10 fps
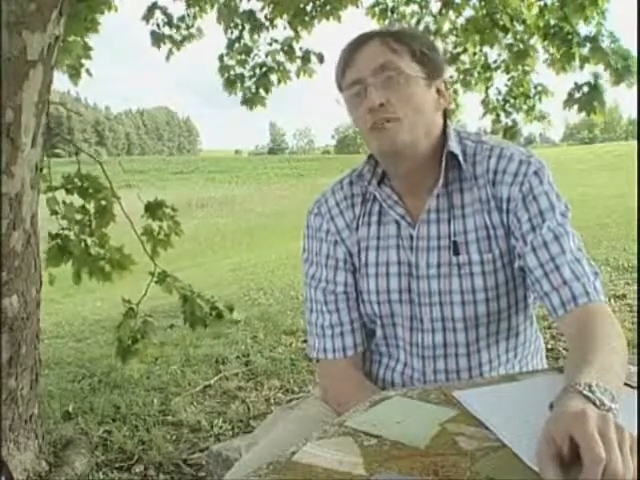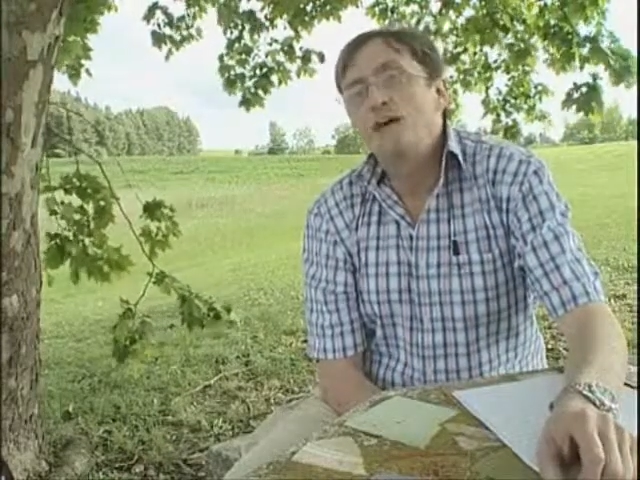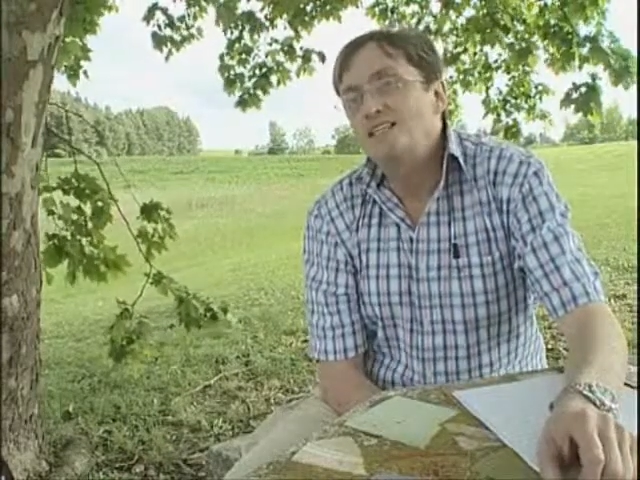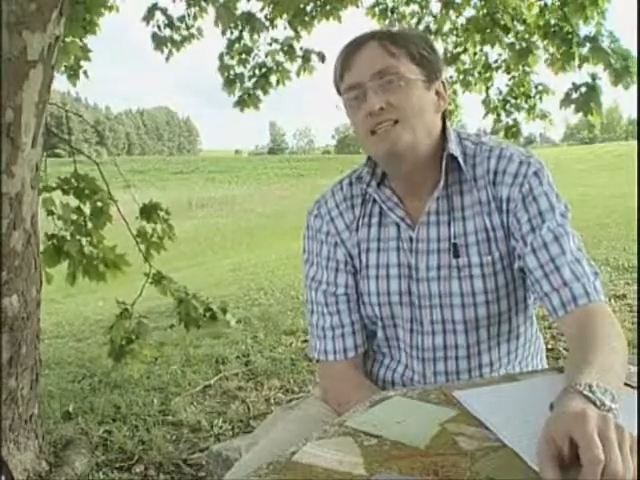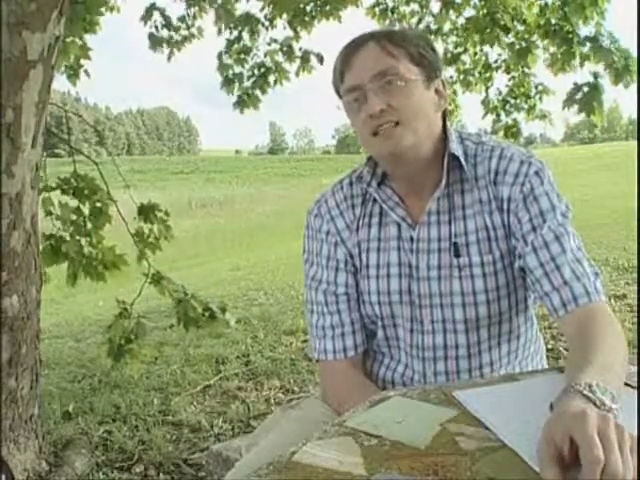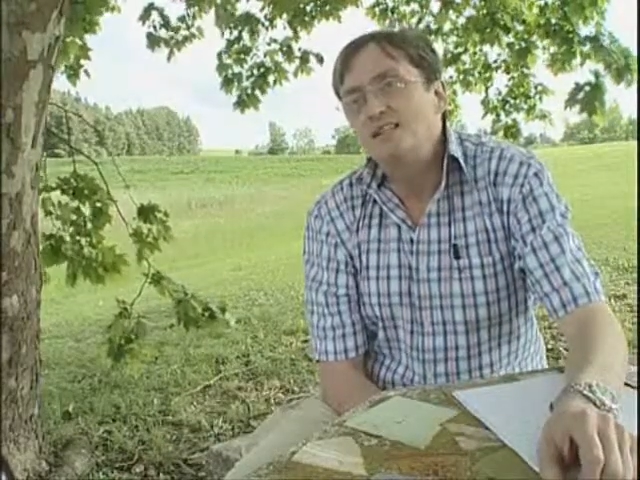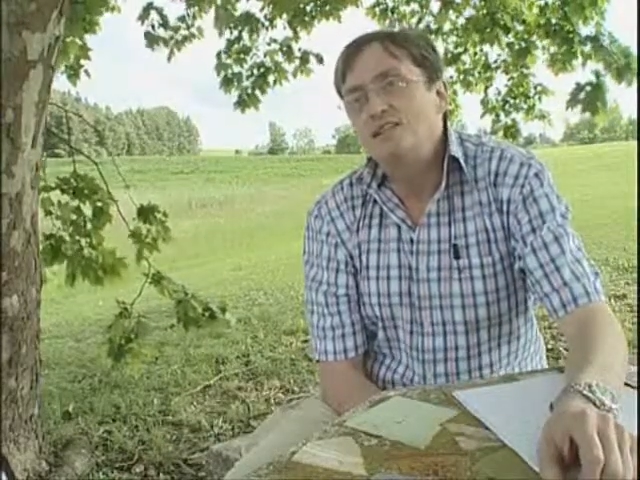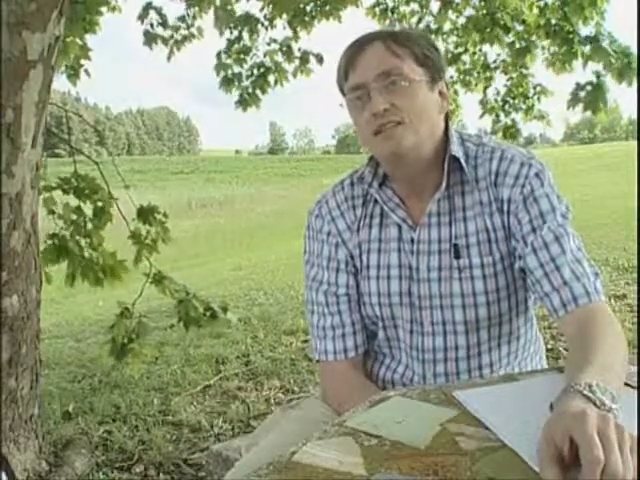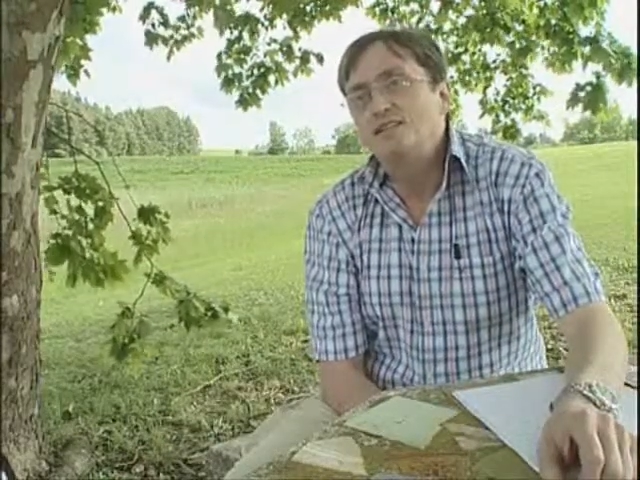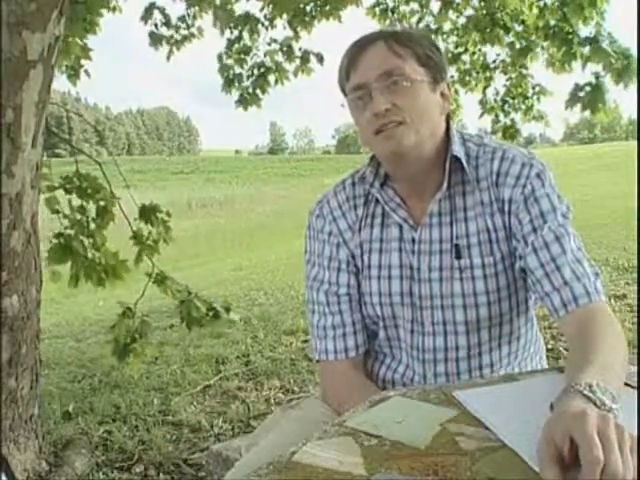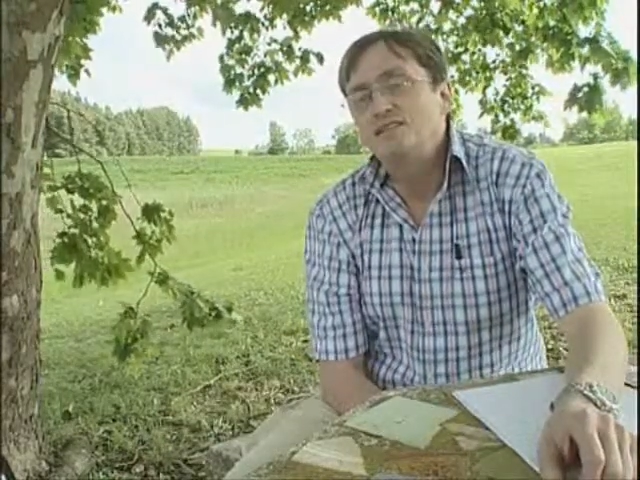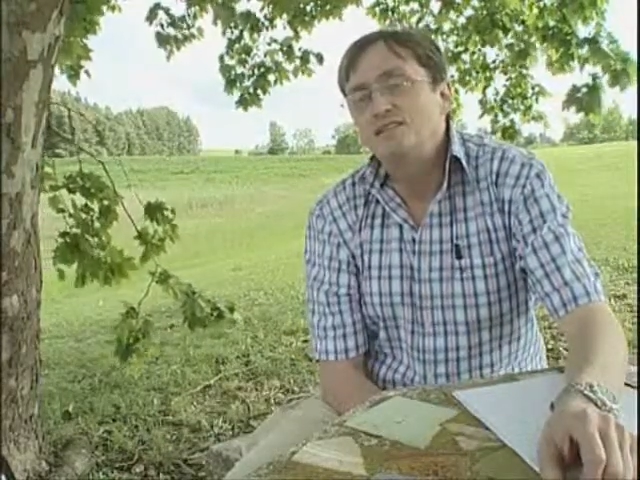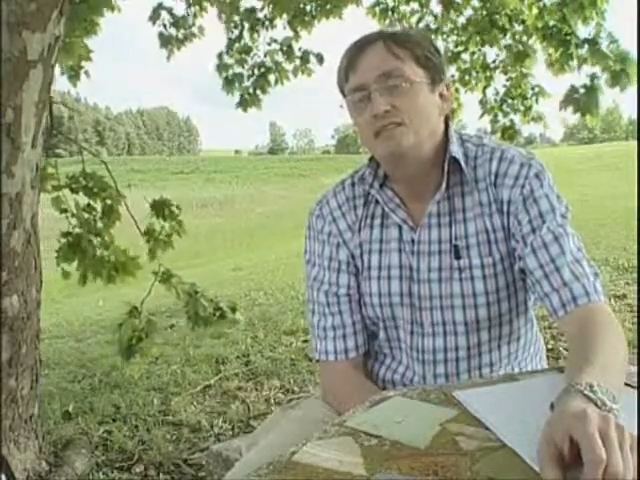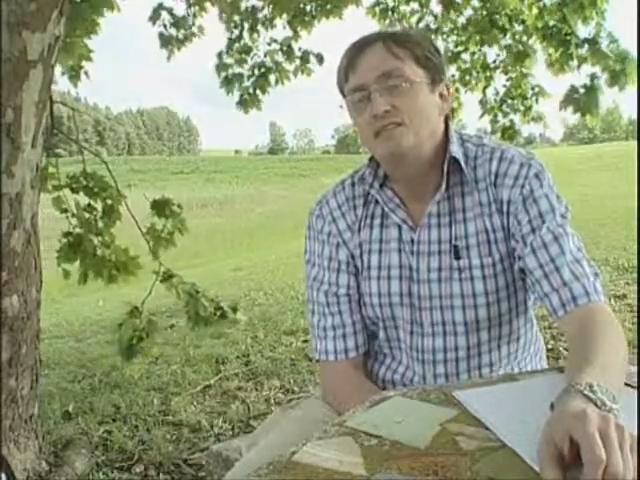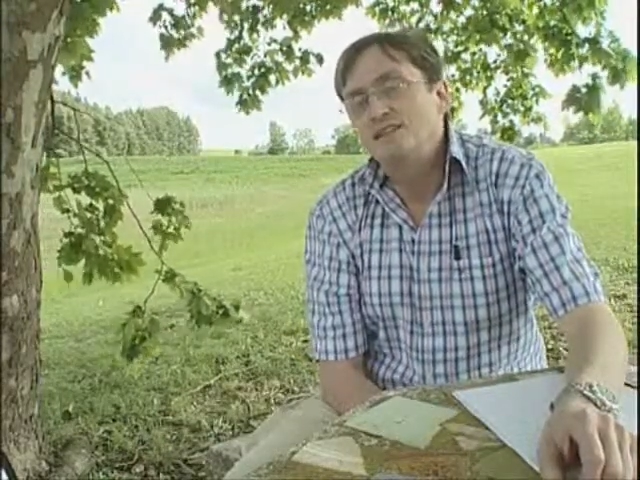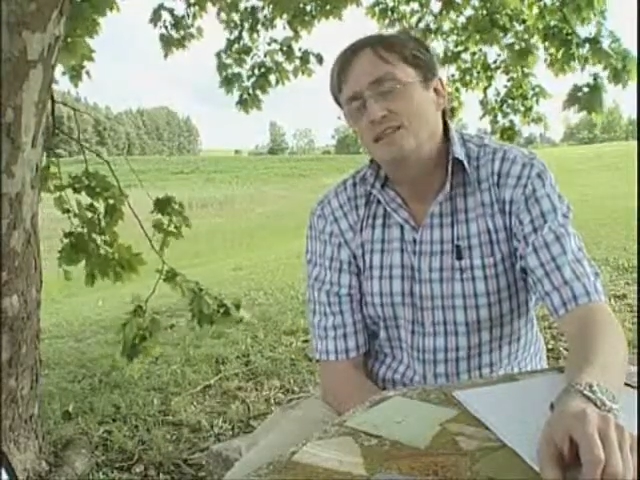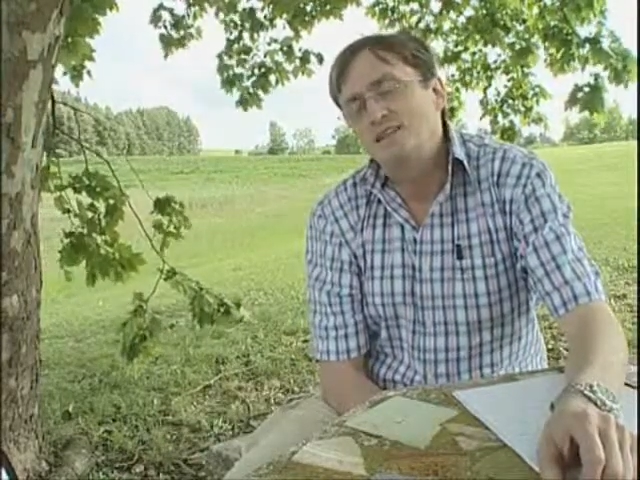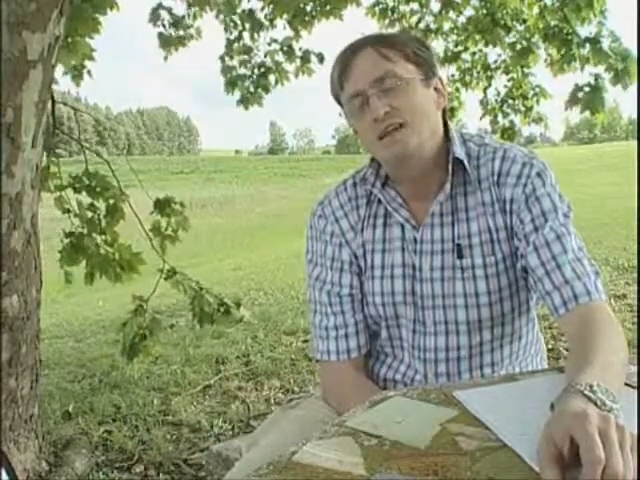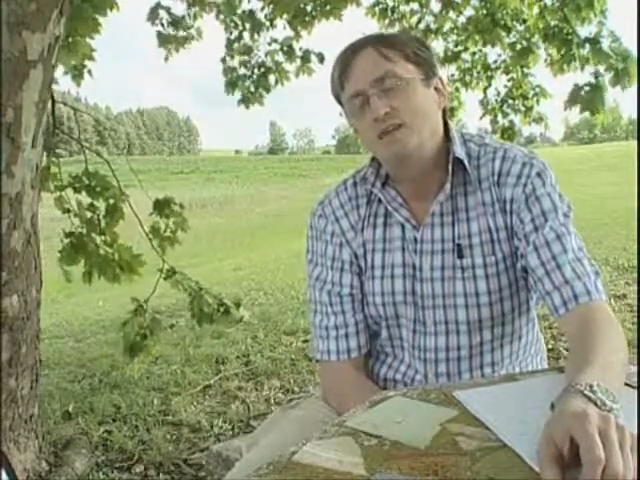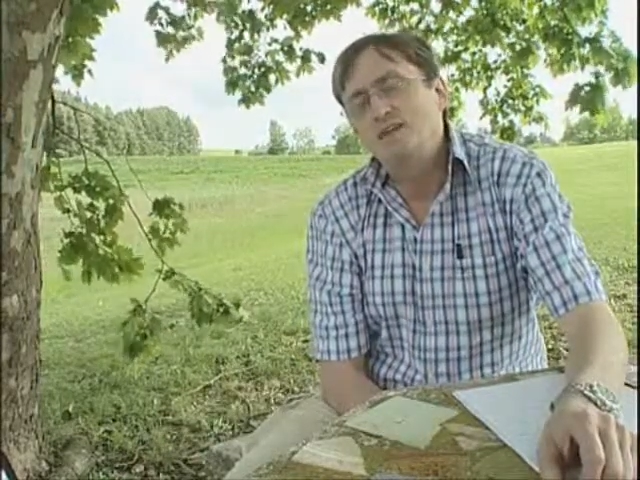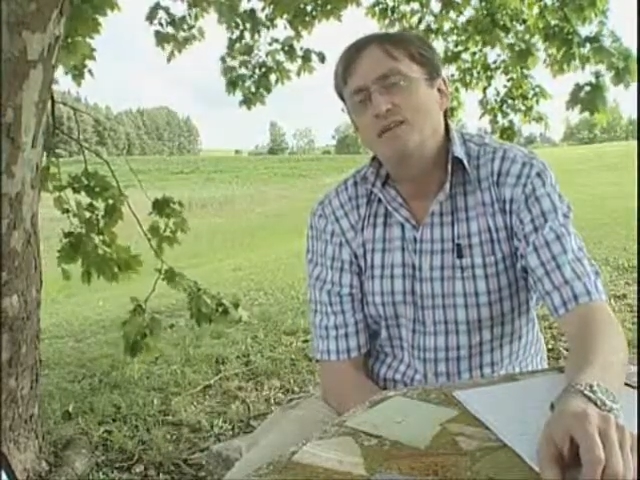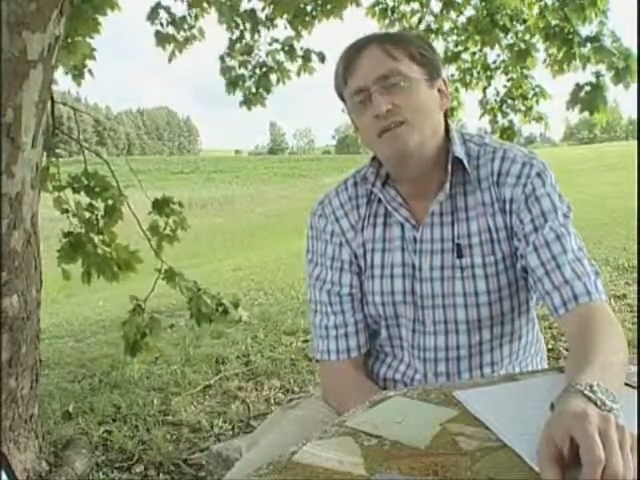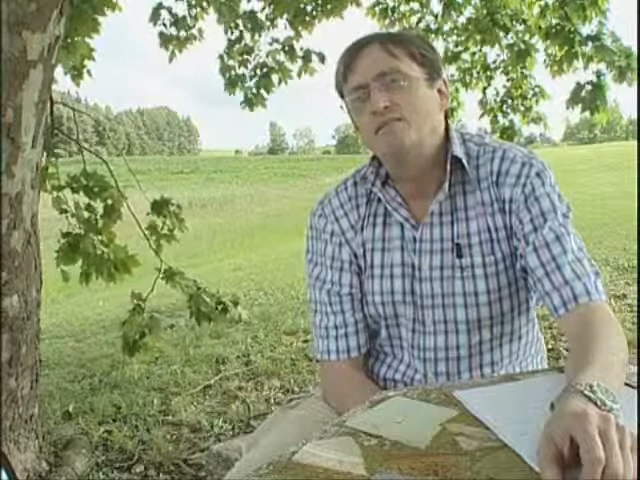amazing things, and that I,